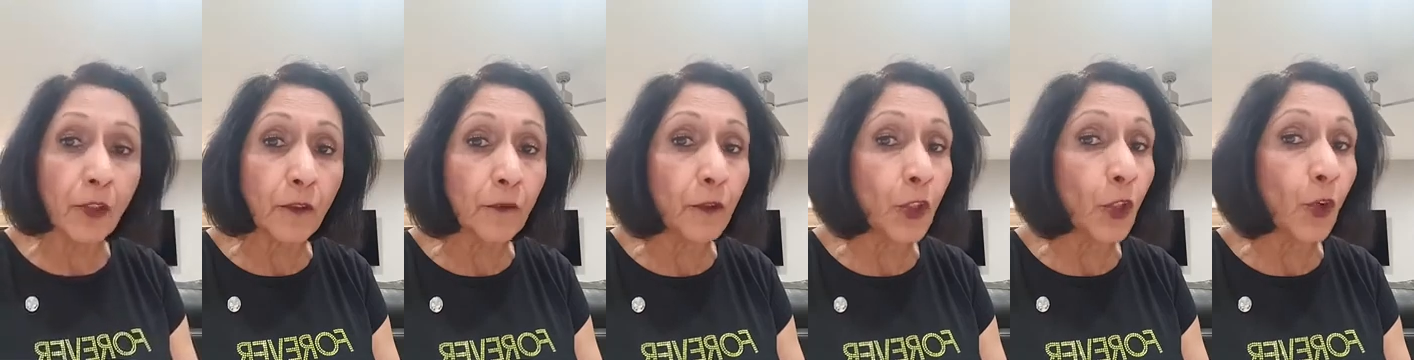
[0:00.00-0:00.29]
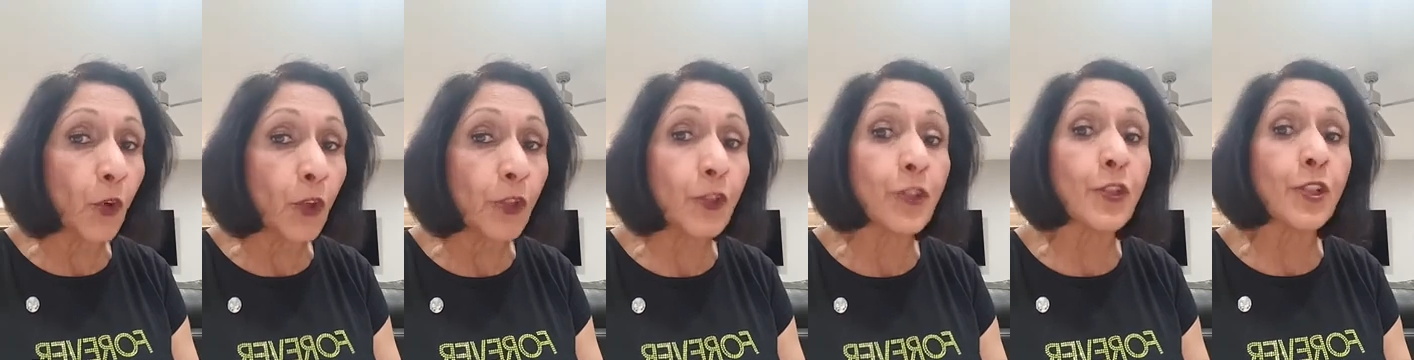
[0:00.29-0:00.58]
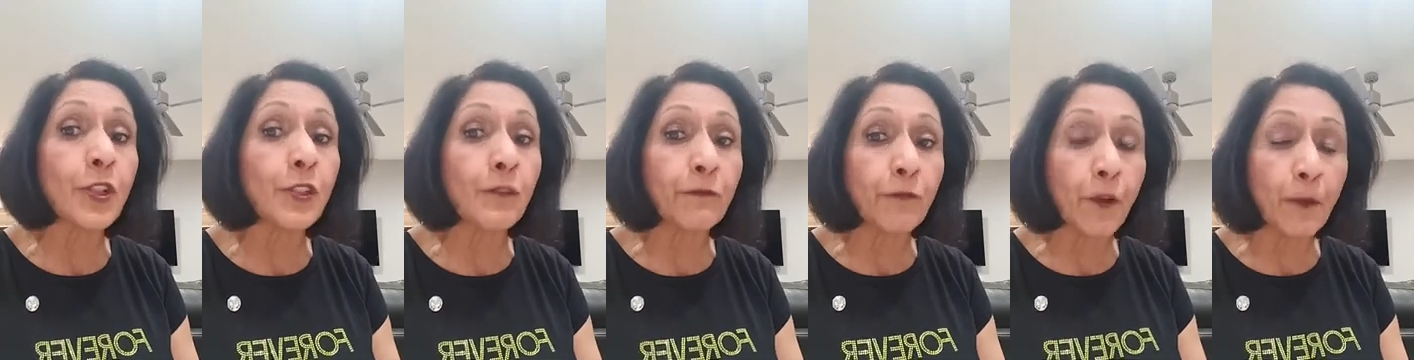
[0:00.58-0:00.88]
of the
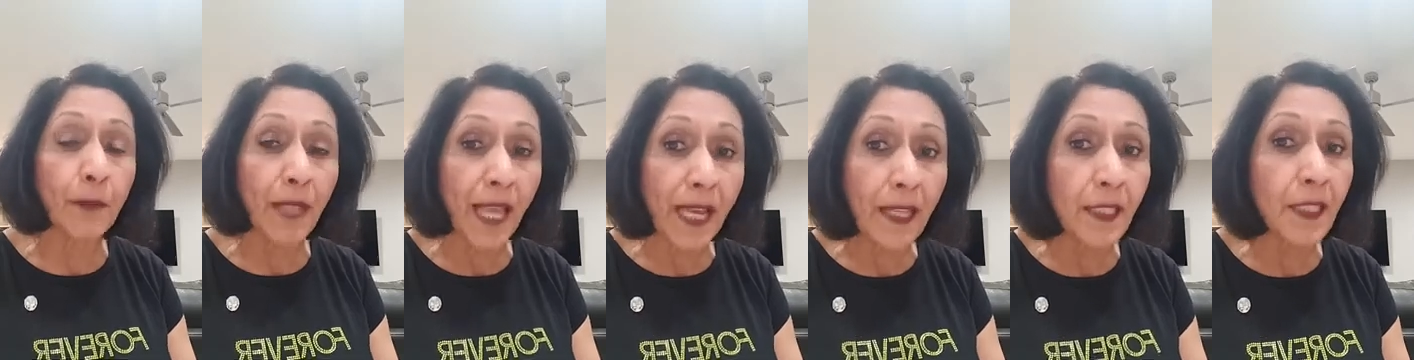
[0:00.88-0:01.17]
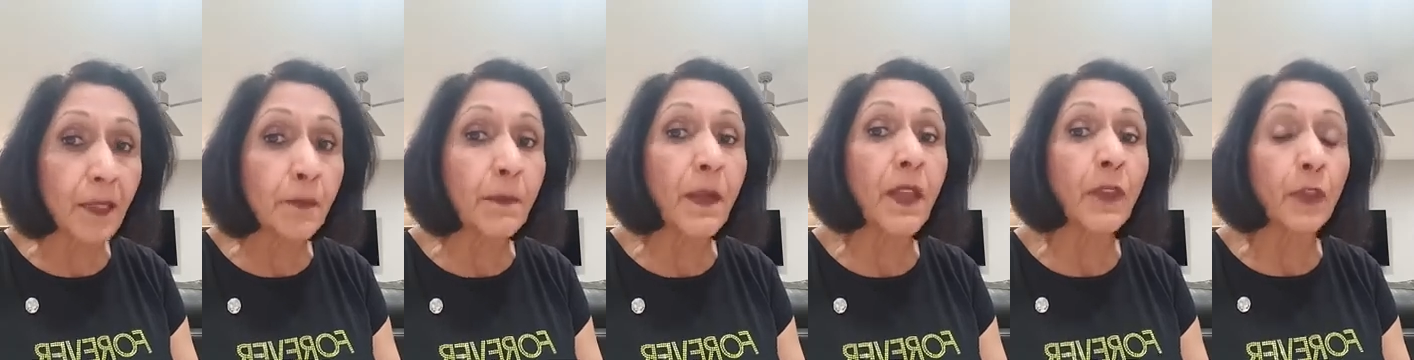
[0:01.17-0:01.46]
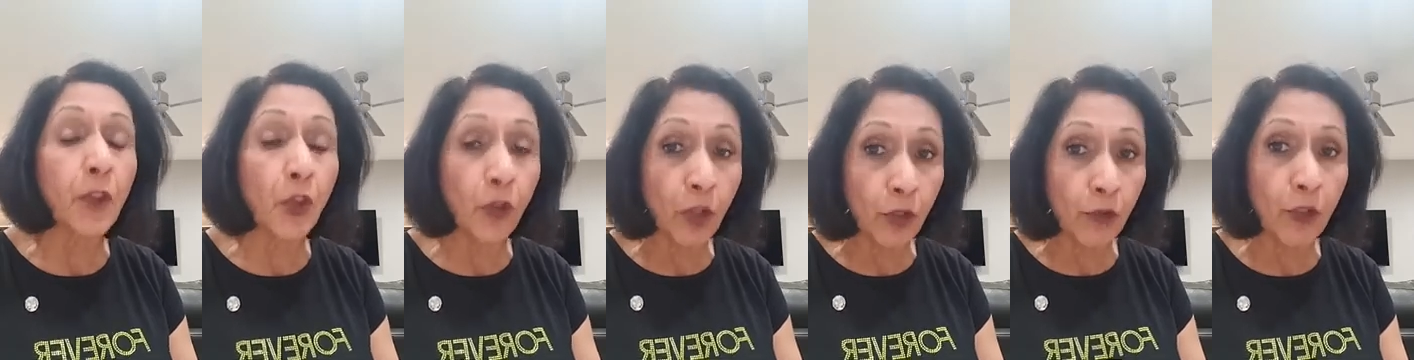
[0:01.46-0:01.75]
orders from last
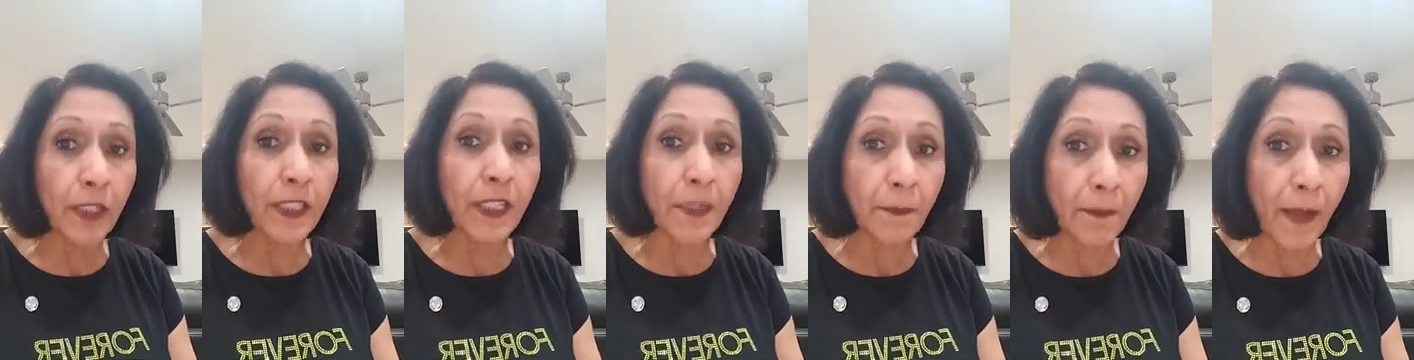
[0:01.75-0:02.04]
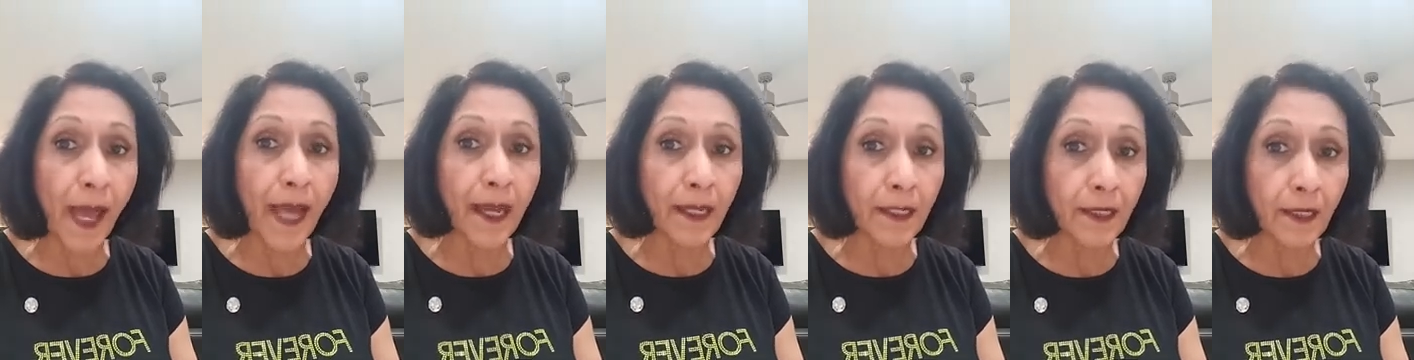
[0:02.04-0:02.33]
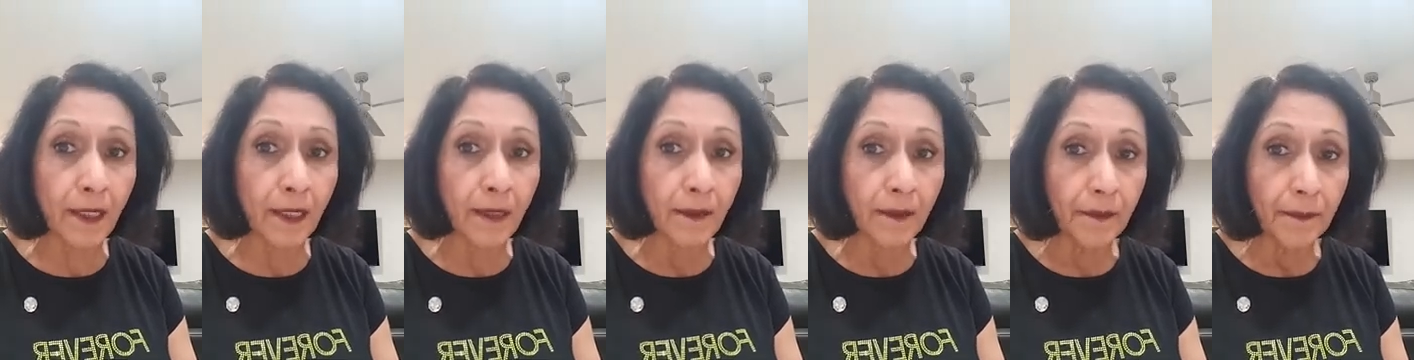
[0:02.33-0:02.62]
month already
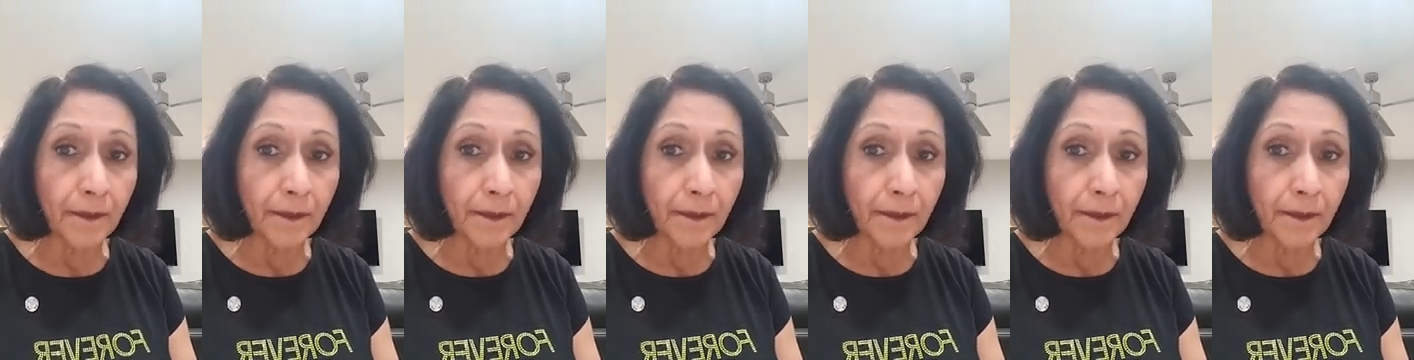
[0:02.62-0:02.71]
packed.